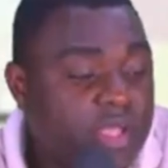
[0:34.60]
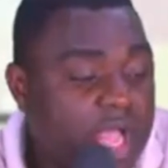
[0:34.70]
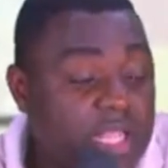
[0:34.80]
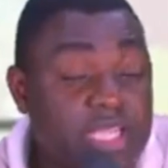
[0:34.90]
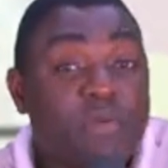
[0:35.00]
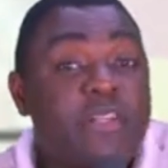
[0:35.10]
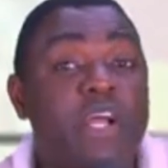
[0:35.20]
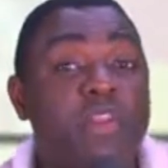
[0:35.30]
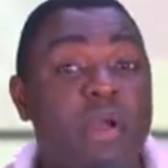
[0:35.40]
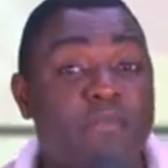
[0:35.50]
I just want to
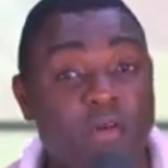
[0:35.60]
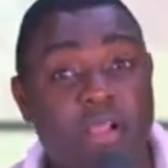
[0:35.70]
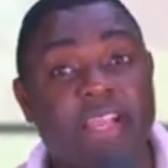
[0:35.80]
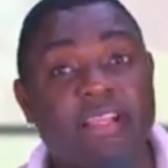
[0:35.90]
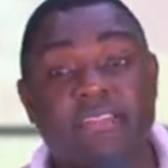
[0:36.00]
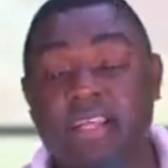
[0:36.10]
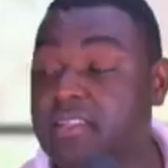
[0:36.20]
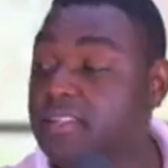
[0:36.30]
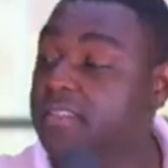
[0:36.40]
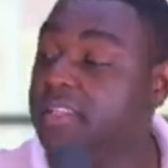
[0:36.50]
tell you, my fellow Ghanaians, that
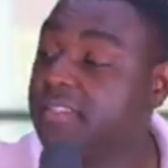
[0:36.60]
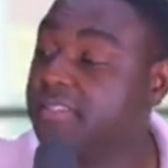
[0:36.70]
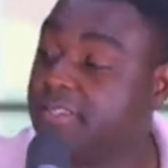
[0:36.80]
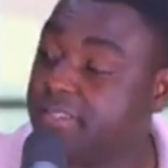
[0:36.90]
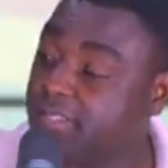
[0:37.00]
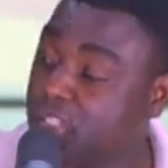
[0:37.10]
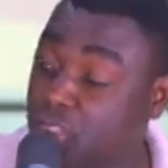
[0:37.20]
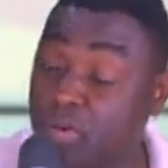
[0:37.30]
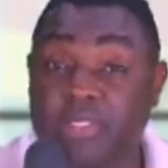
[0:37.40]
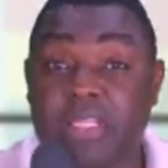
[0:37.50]
this
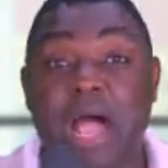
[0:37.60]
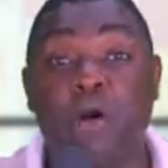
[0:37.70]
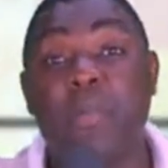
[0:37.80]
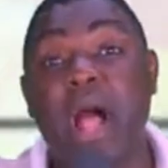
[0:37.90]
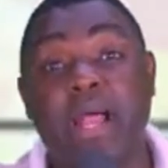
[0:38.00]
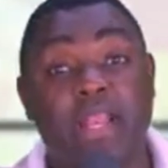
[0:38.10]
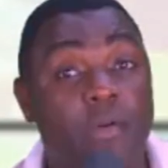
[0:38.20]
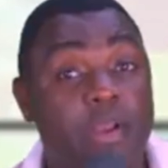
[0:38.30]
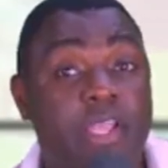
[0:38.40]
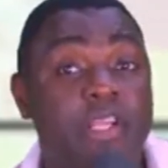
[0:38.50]
shows how bad
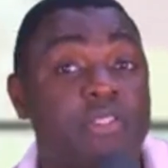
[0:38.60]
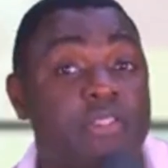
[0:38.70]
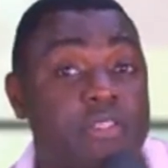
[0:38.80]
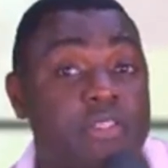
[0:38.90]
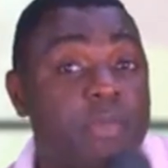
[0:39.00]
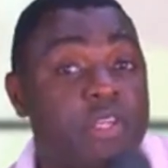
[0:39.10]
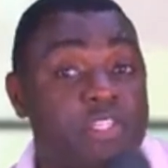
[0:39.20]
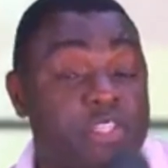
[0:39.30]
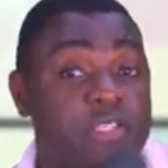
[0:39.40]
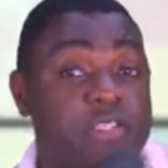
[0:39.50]
our educational
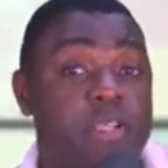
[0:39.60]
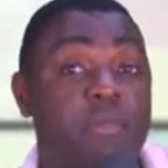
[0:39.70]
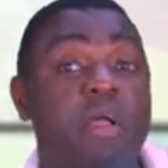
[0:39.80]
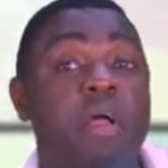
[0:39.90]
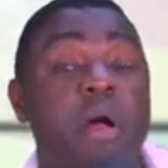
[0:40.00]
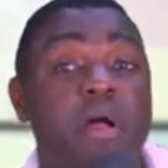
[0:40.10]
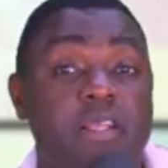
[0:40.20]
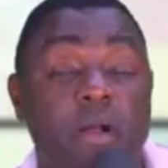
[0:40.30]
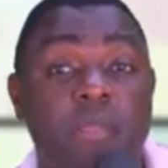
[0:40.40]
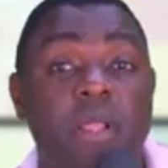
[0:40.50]
system has
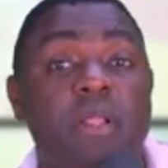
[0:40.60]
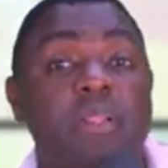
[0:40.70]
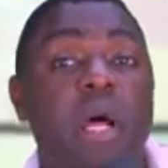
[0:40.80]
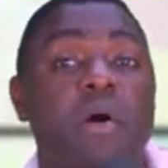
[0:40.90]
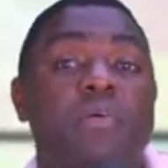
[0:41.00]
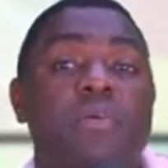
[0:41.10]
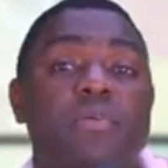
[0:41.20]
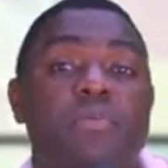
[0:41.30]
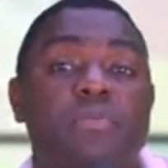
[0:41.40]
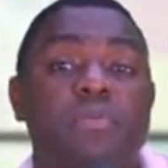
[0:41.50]
come. Now,
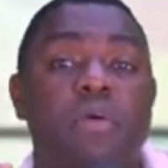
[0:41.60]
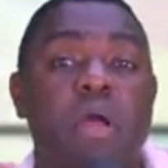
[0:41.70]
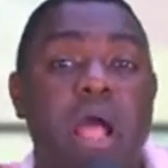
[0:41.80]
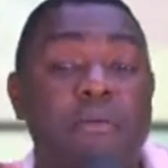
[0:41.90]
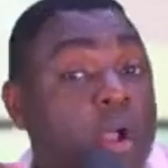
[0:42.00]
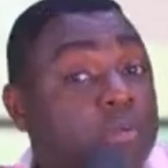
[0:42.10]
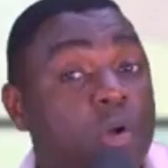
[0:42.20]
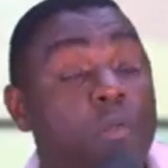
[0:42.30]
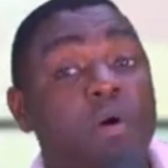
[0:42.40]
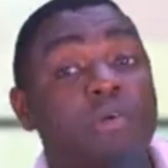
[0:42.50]
around
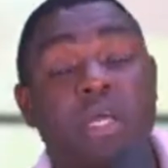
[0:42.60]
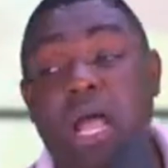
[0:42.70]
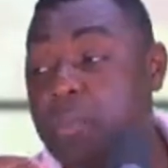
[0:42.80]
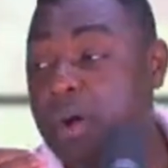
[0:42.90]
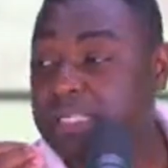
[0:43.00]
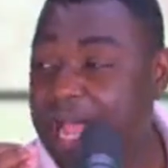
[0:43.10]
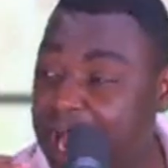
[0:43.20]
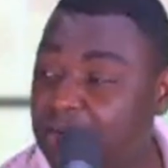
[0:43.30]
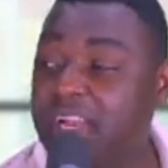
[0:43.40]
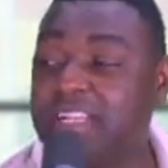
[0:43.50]
the world, about
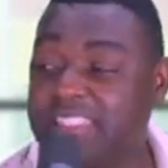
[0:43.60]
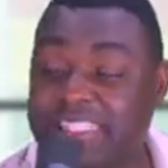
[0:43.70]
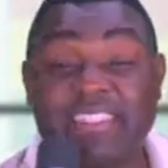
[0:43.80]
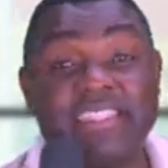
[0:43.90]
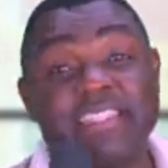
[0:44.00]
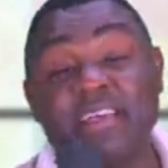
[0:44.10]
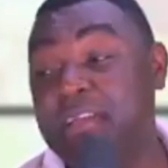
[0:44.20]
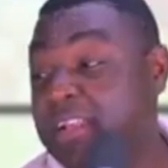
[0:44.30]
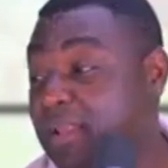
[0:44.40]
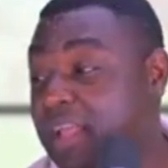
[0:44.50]

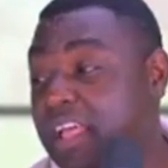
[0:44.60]
167